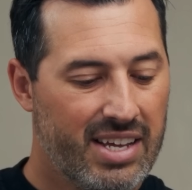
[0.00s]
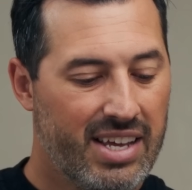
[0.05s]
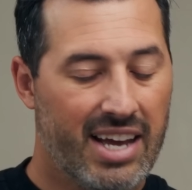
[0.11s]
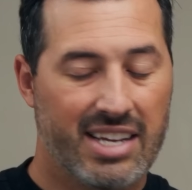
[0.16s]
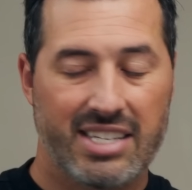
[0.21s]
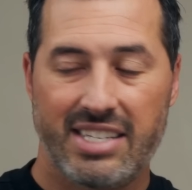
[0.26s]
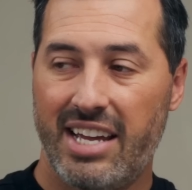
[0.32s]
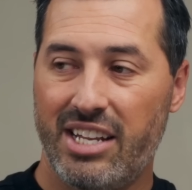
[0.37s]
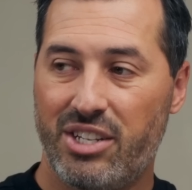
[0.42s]

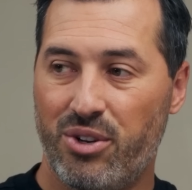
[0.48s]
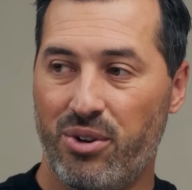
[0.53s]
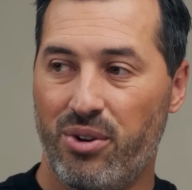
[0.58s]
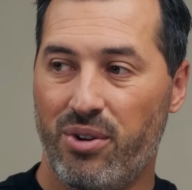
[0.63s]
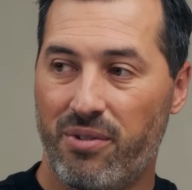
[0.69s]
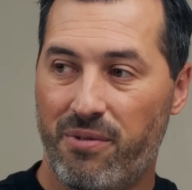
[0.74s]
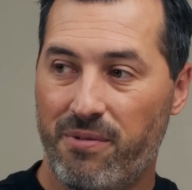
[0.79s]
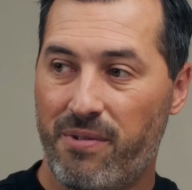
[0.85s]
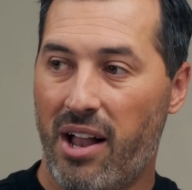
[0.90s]
Yeah, stay
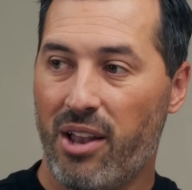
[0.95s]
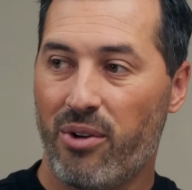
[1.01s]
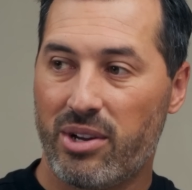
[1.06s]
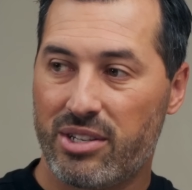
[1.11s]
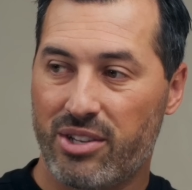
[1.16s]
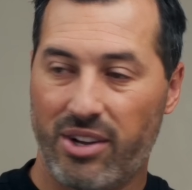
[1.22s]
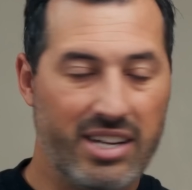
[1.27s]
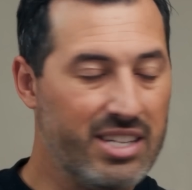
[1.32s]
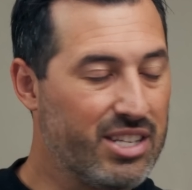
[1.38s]
tuned. Follow
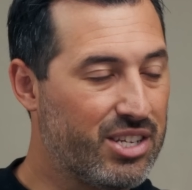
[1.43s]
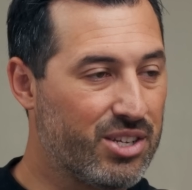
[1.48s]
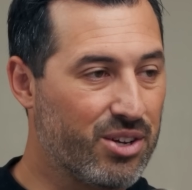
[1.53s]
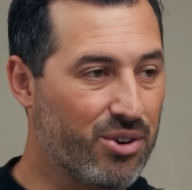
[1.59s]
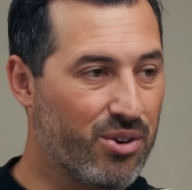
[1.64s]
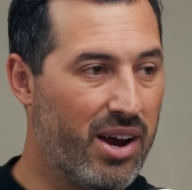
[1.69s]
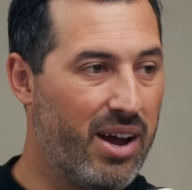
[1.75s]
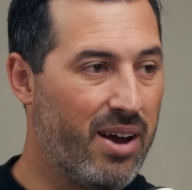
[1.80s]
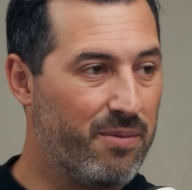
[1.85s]
us on
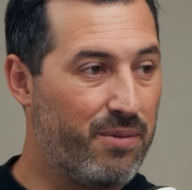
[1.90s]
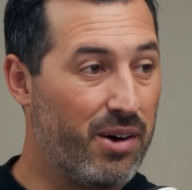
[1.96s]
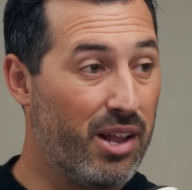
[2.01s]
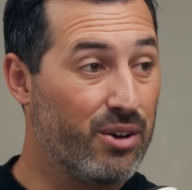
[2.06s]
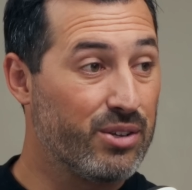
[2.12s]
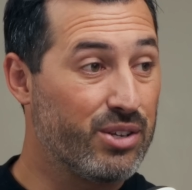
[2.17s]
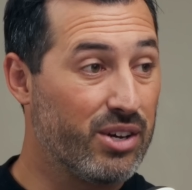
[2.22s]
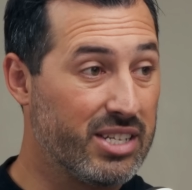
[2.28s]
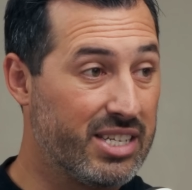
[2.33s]
Instagram.
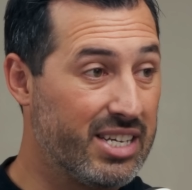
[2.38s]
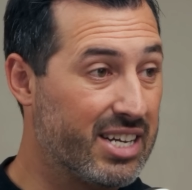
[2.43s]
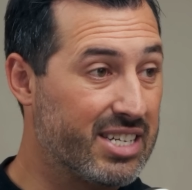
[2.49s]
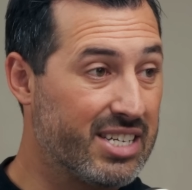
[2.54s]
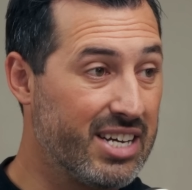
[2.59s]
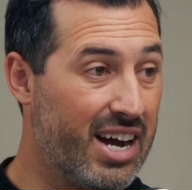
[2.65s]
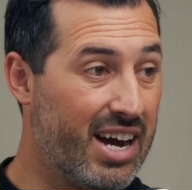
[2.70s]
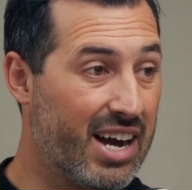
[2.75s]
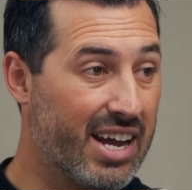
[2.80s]
Follow us on
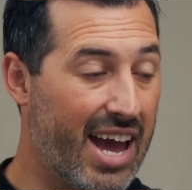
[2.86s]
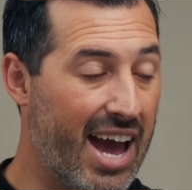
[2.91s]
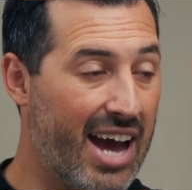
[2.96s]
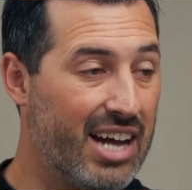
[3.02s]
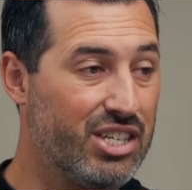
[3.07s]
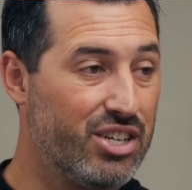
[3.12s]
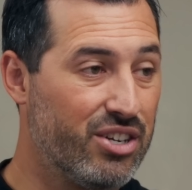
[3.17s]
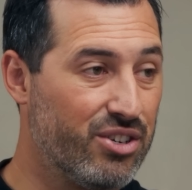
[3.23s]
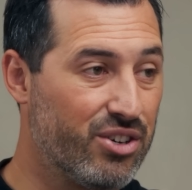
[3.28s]
TikTok
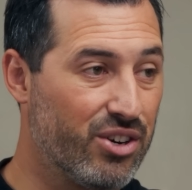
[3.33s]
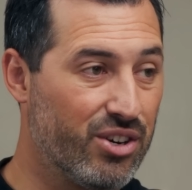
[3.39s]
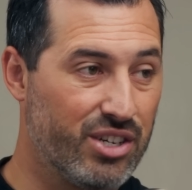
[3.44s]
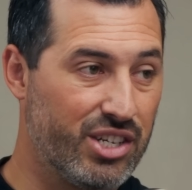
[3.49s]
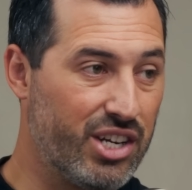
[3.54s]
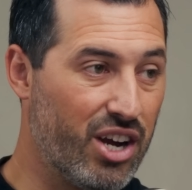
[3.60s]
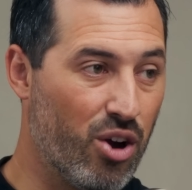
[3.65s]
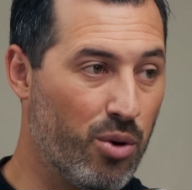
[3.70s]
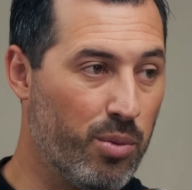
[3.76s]
at Ginger
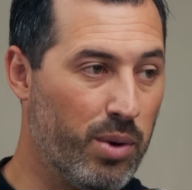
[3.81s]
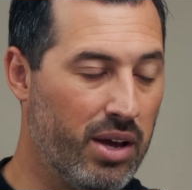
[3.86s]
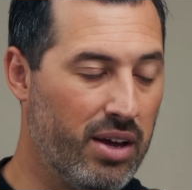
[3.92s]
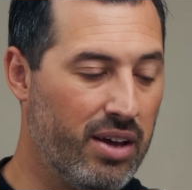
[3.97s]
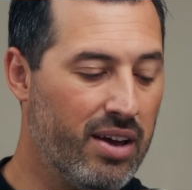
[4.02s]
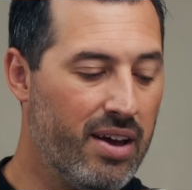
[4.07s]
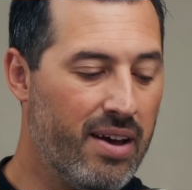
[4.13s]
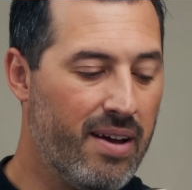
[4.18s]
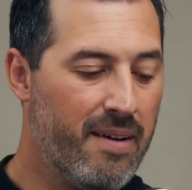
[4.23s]
and
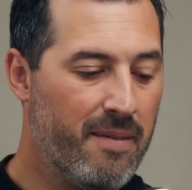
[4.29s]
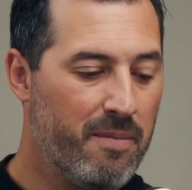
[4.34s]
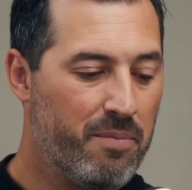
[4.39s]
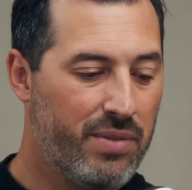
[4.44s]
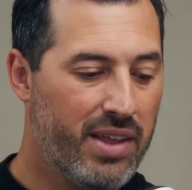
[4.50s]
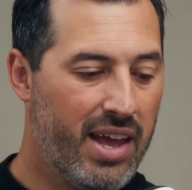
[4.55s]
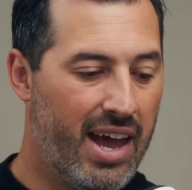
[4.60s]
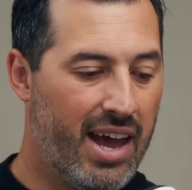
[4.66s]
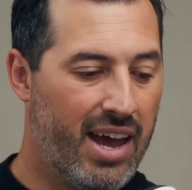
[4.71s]
Jeremy.
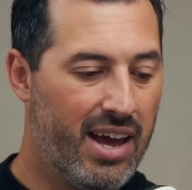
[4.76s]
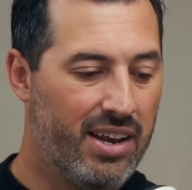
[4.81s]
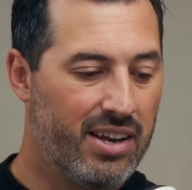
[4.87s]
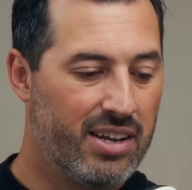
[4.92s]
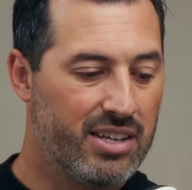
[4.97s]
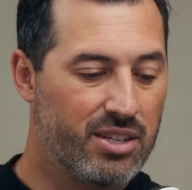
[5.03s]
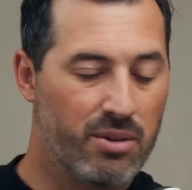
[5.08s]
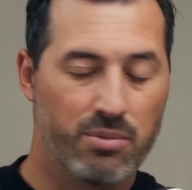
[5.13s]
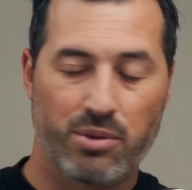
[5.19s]

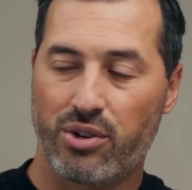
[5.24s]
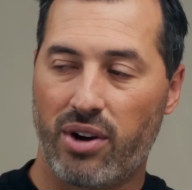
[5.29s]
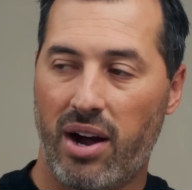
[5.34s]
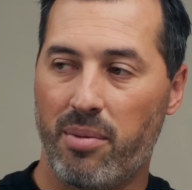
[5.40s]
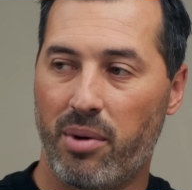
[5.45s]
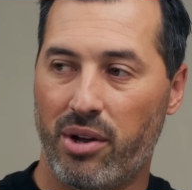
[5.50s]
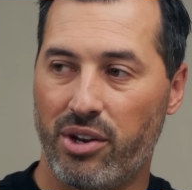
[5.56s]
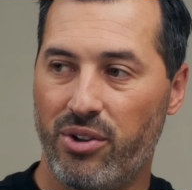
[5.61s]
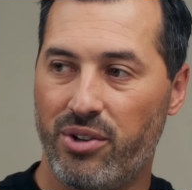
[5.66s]
And
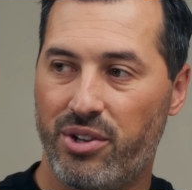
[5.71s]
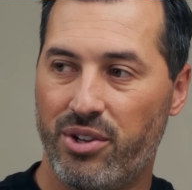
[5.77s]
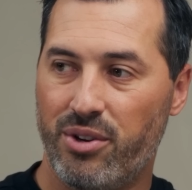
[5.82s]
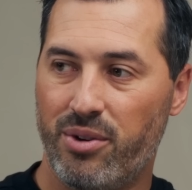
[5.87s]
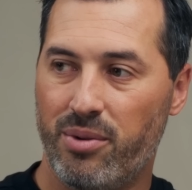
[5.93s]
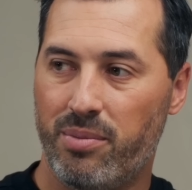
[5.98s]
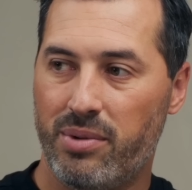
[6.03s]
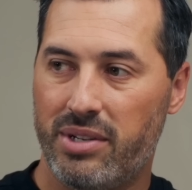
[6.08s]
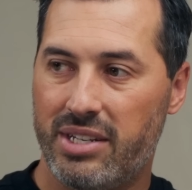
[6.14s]
subscribe on
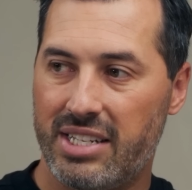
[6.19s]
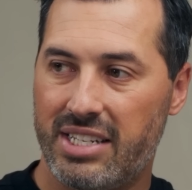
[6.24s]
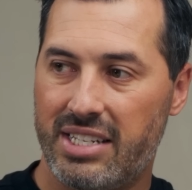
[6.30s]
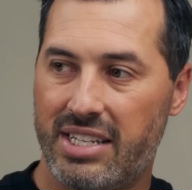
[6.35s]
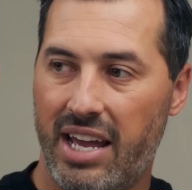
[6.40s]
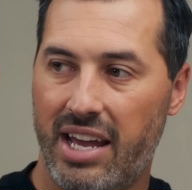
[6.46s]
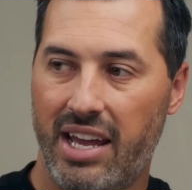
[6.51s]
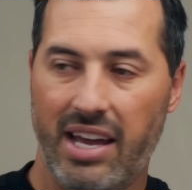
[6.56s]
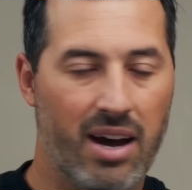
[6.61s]
YouTube to
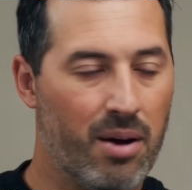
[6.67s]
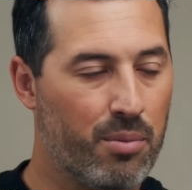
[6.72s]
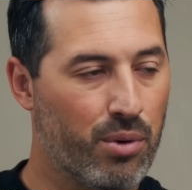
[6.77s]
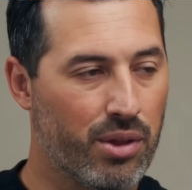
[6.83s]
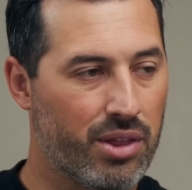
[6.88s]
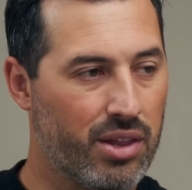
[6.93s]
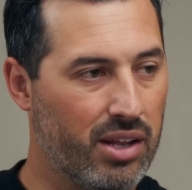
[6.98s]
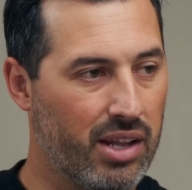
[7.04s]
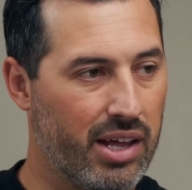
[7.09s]
stay up with the